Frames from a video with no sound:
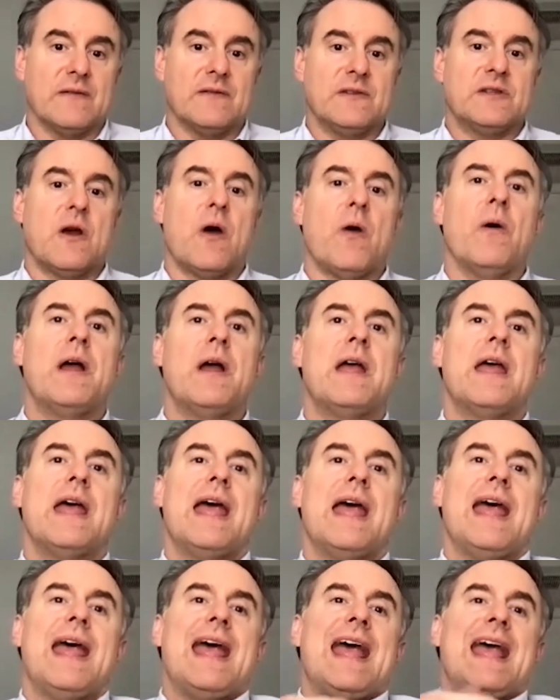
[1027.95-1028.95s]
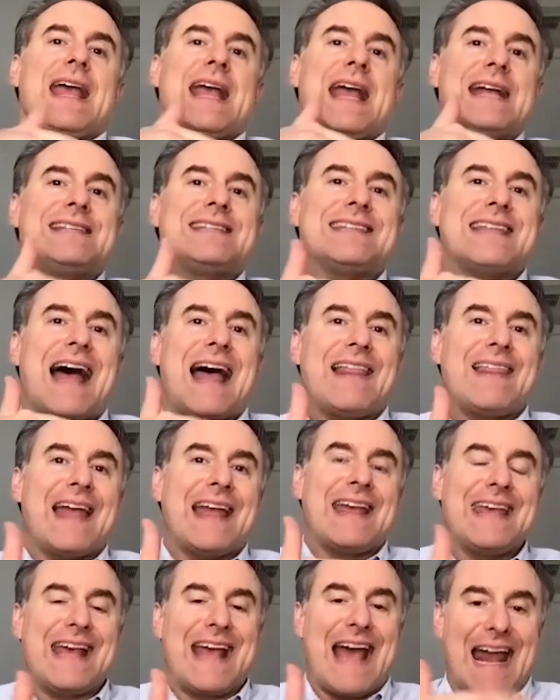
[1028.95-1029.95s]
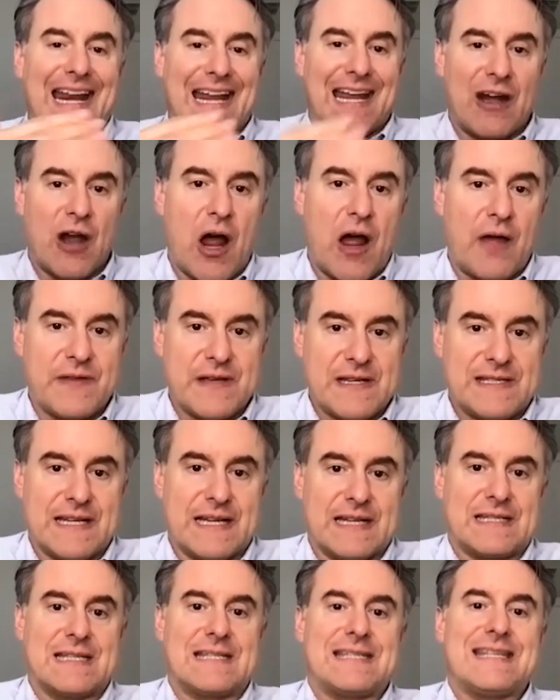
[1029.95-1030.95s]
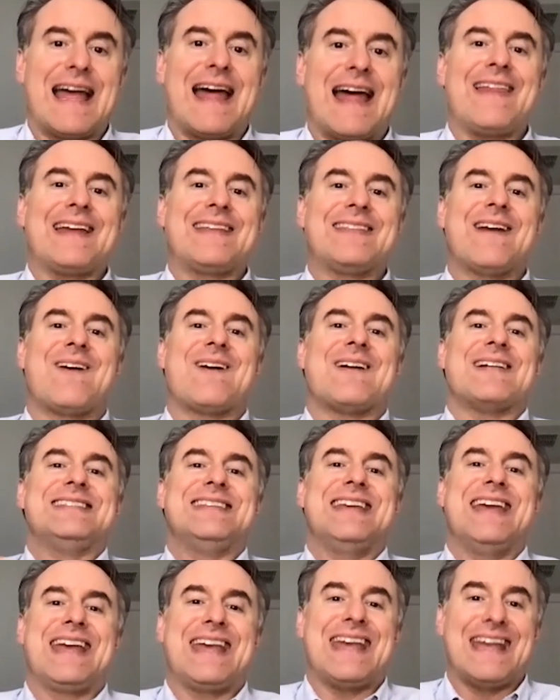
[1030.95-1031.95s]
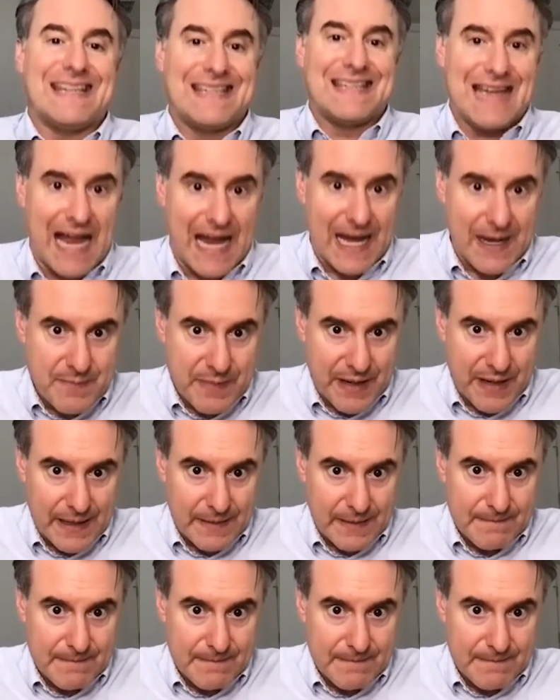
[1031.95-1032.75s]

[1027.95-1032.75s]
So it's not like you got to get off these things. It's not like they're a ticking time bomb.